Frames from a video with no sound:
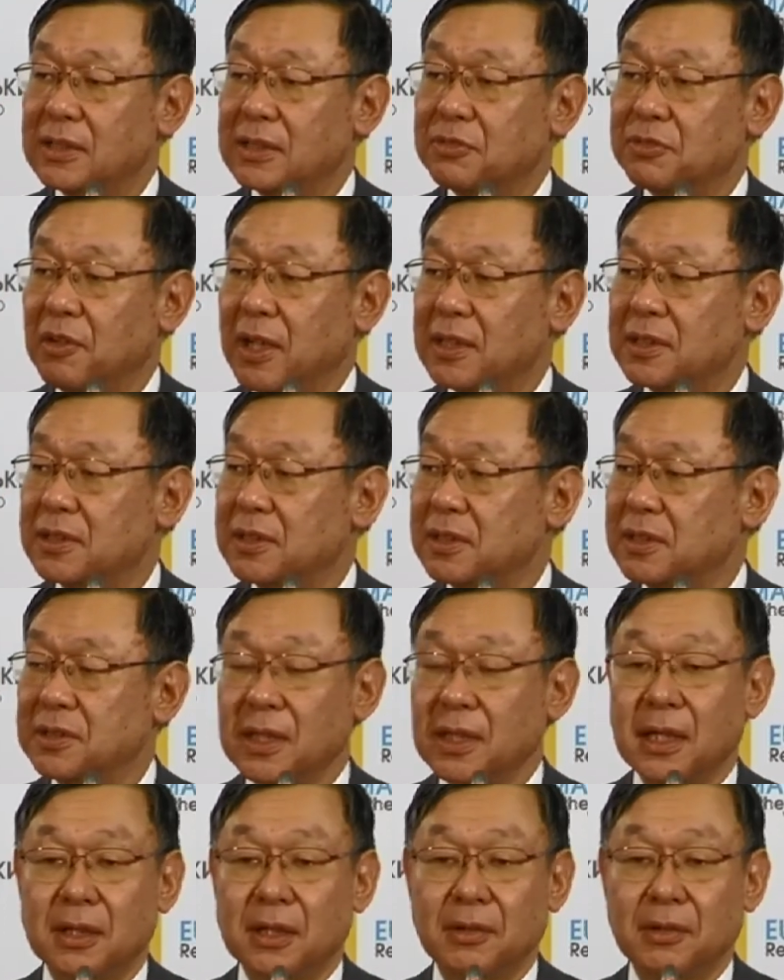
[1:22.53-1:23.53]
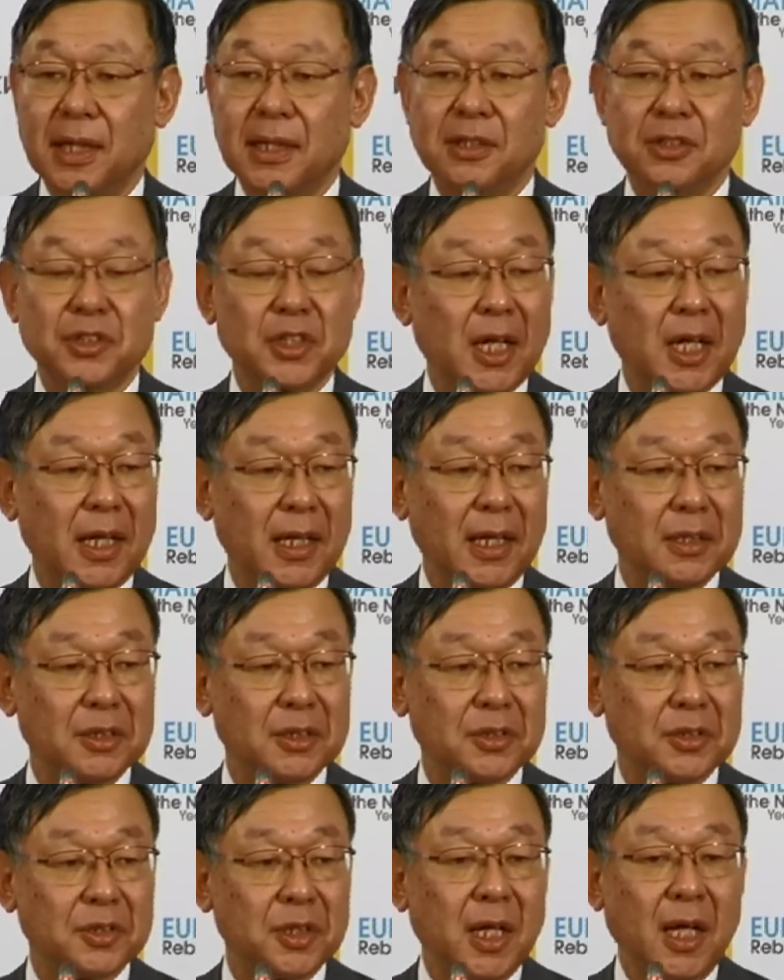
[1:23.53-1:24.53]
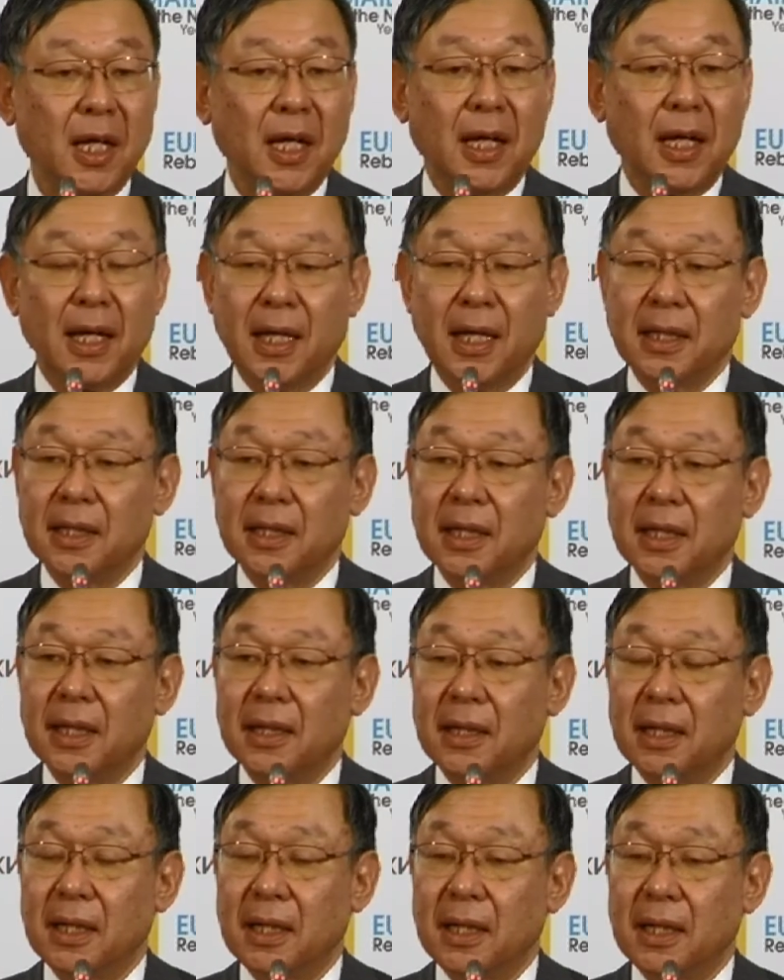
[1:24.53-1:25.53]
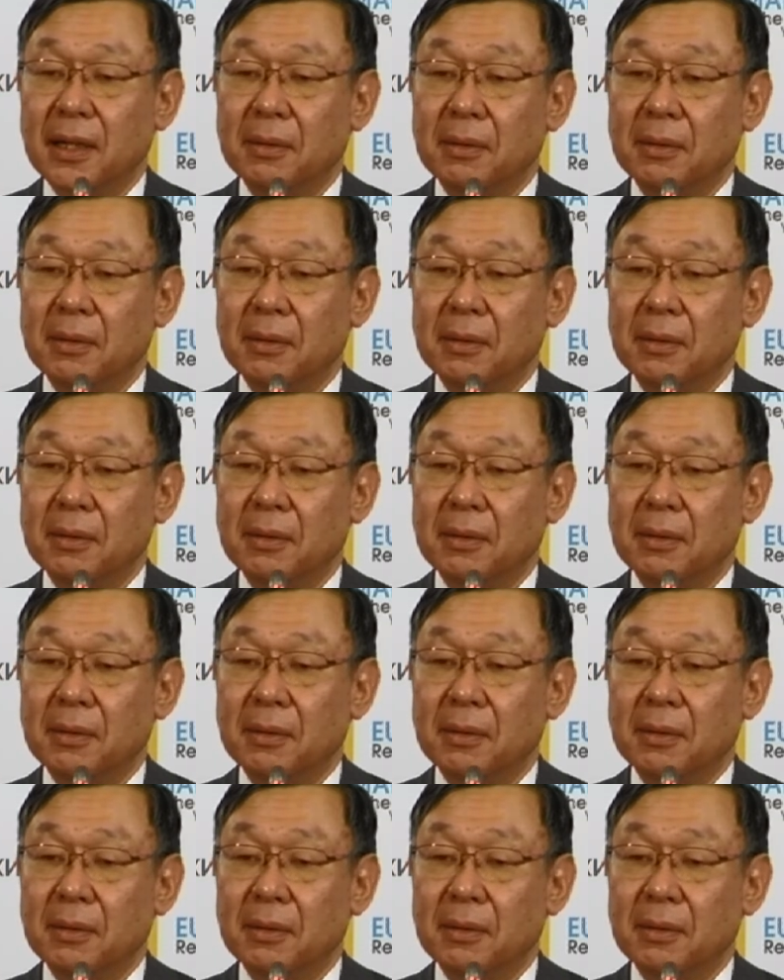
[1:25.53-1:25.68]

faces great challenges, and then